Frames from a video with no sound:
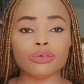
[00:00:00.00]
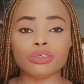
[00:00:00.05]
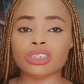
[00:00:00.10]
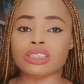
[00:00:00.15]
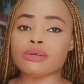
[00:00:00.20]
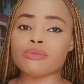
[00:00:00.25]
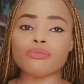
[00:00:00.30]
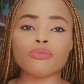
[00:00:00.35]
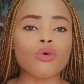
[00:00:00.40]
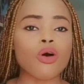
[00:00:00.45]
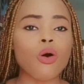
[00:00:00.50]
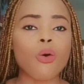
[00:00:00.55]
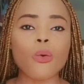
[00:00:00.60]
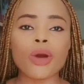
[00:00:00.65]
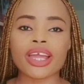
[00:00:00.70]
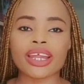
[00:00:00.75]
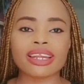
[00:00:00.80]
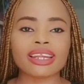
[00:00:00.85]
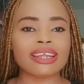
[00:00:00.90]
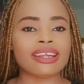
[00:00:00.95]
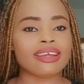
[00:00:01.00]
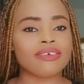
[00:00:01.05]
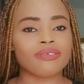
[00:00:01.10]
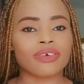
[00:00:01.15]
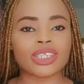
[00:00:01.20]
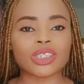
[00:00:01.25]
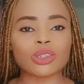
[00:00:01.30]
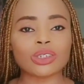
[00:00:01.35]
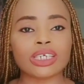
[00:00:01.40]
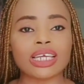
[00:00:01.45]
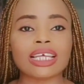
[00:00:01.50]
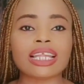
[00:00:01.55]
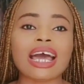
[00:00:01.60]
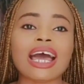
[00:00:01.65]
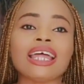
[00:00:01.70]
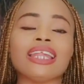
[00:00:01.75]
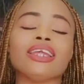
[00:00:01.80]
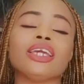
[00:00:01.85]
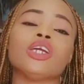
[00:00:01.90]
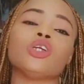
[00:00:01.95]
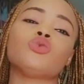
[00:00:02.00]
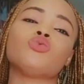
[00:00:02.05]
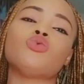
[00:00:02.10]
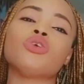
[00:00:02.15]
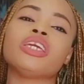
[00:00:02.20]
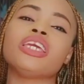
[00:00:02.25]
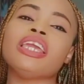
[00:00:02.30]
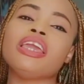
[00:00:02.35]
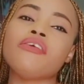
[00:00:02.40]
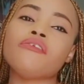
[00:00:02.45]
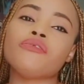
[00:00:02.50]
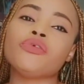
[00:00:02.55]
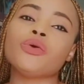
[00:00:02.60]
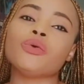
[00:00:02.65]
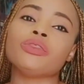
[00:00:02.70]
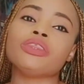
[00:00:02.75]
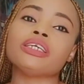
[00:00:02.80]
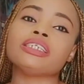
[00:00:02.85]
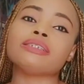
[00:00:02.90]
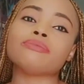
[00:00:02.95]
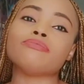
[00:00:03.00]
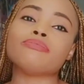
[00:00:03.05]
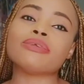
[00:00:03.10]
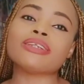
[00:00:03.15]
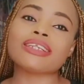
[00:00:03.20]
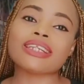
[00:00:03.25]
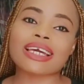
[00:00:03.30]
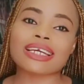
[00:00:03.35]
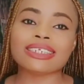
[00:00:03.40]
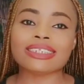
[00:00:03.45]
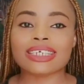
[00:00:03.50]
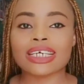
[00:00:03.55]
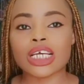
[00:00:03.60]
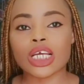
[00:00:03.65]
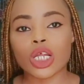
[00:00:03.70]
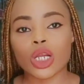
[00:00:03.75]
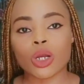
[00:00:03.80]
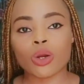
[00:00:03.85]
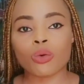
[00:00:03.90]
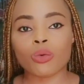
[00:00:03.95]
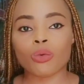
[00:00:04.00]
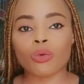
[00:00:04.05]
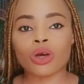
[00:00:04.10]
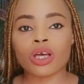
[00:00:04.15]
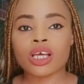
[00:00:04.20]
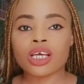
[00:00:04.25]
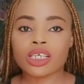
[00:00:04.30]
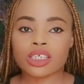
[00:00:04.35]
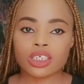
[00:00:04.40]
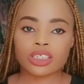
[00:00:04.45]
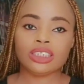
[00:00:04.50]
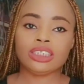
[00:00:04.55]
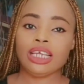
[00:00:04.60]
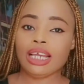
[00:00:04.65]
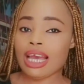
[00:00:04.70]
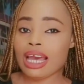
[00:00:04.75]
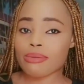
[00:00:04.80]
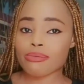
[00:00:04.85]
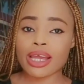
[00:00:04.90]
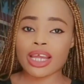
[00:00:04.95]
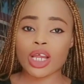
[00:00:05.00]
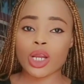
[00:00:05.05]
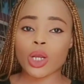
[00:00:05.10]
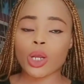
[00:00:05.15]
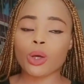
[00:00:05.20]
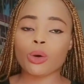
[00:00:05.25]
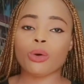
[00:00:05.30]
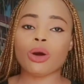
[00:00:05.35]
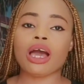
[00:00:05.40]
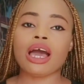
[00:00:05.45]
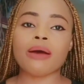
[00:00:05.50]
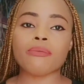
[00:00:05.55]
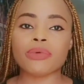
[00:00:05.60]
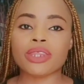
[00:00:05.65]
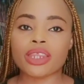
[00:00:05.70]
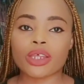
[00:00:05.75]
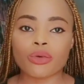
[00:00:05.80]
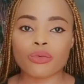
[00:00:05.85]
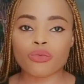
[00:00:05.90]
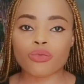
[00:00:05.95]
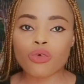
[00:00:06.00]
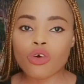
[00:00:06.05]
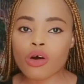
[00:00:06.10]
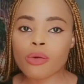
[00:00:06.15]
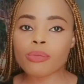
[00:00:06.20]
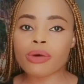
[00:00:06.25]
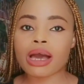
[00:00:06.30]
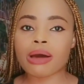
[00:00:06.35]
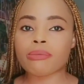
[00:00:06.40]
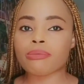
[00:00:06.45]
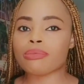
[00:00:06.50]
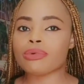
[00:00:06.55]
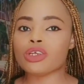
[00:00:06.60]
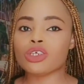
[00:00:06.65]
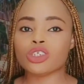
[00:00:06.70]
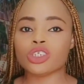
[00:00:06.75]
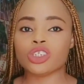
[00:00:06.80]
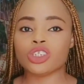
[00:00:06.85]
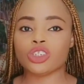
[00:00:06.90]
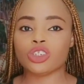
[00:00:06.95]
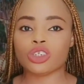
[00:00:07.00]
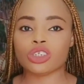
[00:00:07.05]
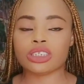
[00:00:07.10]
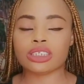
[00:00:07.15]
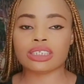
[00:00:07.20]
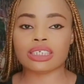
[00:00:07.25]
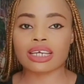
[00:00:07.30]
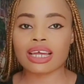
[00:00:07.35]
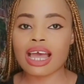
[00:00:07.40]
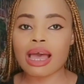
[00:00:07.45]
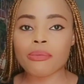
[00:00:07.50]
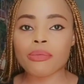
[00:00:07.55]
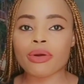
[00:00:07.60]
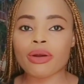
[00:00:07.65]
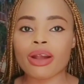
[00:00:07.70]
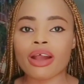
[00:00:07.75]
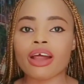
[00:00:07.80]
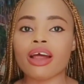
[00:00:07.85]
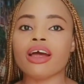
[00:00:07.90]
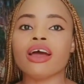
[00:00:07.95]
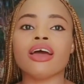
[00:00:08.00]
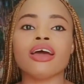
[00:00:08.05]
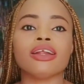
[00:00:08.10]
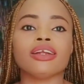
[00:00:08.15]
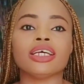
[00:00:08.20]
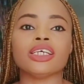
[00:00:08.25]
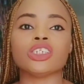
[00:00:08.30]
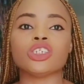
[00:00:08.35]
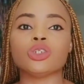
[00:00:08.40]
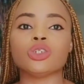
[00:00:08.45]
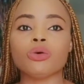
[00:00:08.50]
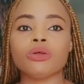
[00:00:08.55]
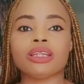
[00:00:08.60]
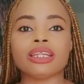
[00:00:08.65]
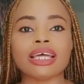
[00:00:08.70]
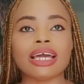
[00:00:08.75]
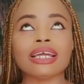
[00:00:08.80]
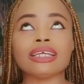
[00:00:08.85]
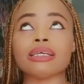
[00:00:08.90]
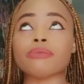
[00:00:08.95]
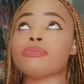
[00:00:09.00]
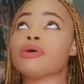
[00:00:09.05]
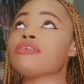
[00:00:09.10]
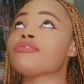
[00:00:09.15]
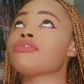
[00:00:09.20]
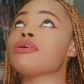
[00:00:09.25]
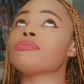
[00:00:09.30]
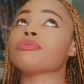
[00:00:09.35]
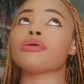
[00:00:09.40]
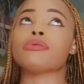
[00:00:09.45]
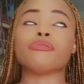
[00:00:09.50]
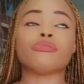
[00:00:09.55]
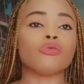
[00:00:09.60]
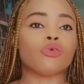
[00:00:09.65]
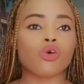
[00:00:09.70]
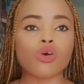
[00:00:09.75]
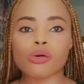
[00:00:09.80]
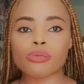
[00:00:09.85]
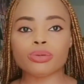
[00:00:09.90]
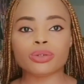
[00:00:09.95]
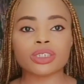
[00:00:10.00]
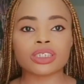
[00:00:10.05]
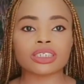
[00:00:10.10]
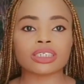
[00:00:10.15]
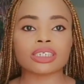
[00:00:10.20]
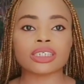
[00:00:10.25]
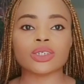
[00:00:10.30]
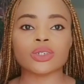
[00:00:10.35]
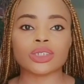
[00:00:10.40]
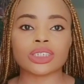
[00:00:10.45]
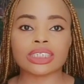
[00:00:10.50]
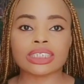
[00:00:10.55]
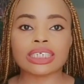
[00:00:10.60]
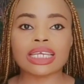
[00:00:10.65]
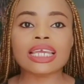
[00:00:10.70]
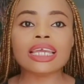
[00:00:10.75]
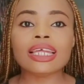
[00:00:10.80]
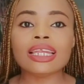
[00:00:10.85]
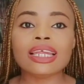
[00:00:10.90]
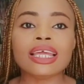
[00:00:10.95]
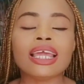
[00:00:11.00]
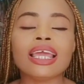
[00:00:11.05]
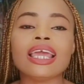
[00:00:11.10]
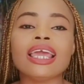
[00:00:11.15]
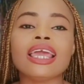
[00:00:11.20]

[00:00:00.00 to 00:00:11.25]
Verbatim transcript: use, the more whitening effect you get, and it will give you this blinding glow. Just check out my glow. I'm in the room. I'm using just the camera. There's no light apart from the bulbs you're seeing.